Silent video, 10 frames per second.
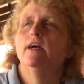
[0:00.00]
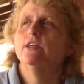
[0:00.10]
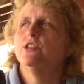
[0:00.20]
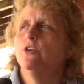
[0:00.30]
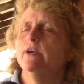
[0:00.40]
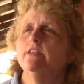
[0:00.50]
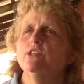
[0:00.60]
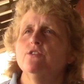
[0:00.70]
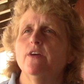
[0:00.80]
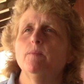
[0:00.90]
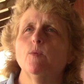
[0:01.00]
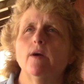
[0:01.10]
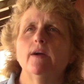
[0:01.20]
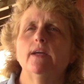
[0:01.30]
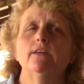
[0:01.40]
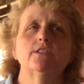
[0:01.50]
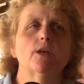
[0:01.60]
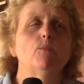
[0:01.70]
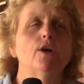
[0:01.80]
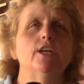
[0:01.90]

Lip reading: Starting this February, somewhere